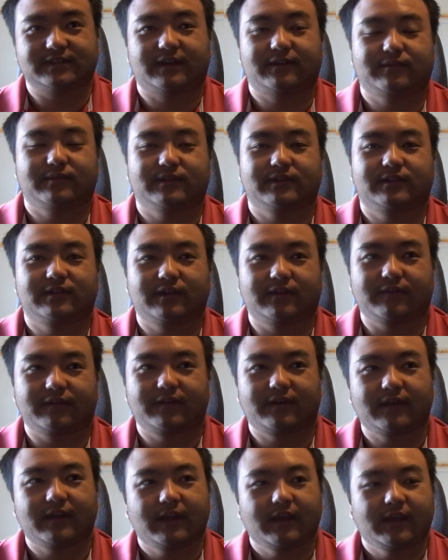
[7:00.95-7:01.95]
not really
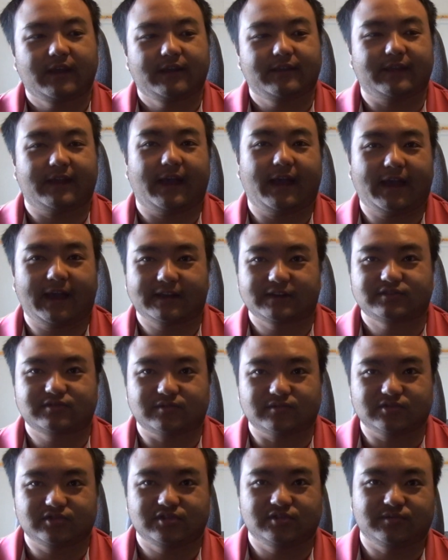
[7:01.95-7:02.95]
covered. The
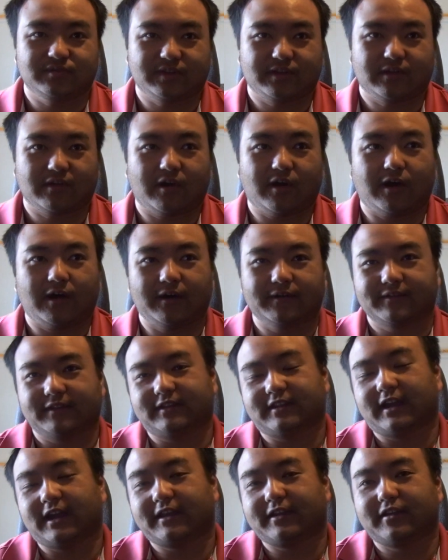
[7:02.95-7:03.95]
actual tuning on the
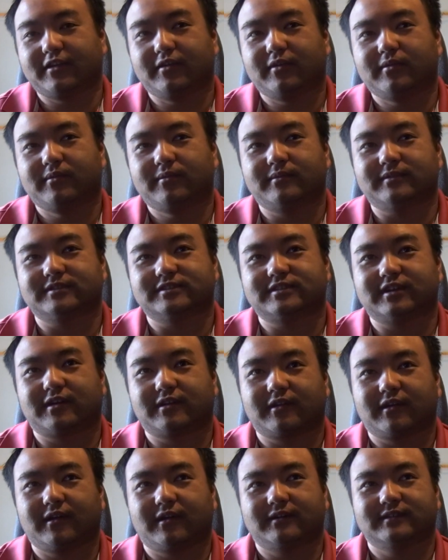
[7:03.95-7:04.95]
dyno was
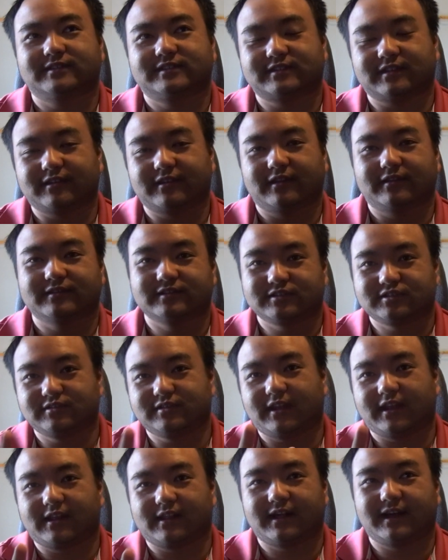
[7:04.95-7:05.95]
done on Sunday. It's a
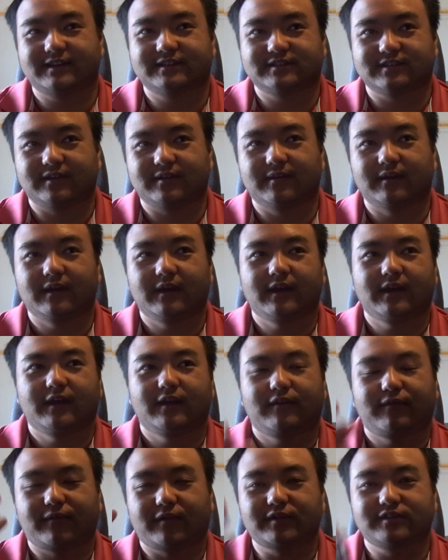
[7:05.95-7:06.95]
2-day class, so
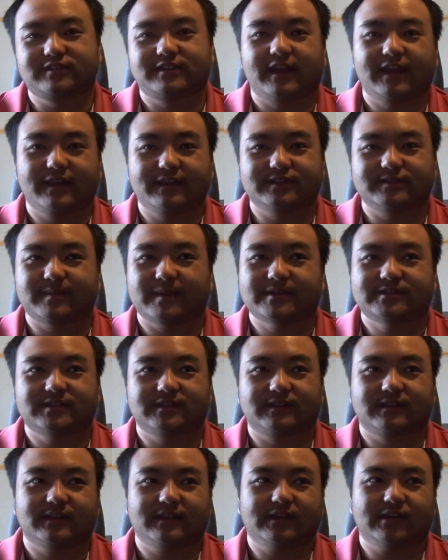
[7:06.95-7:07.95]
first day is
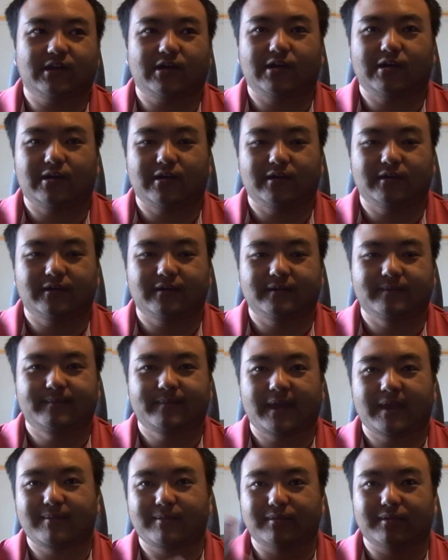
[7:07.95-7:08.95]
basically all
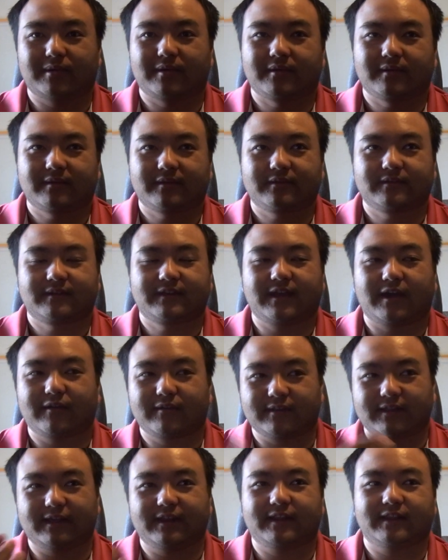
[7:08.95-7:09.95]
paperwork,
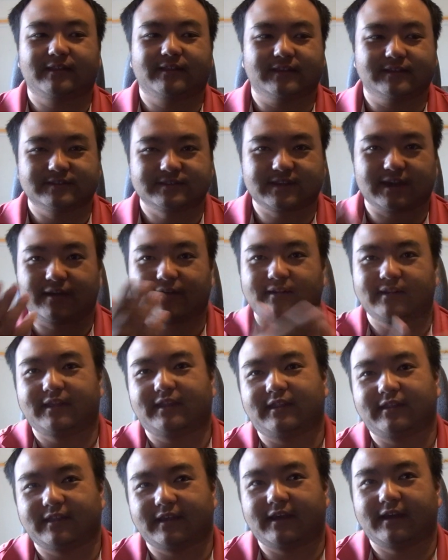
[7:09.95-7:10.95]
calculating this,
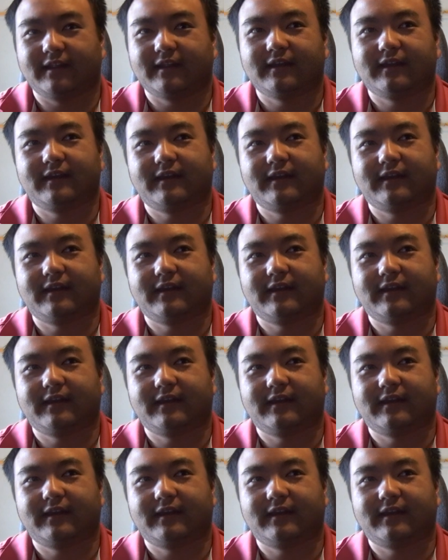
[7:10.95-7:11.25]
calculating that,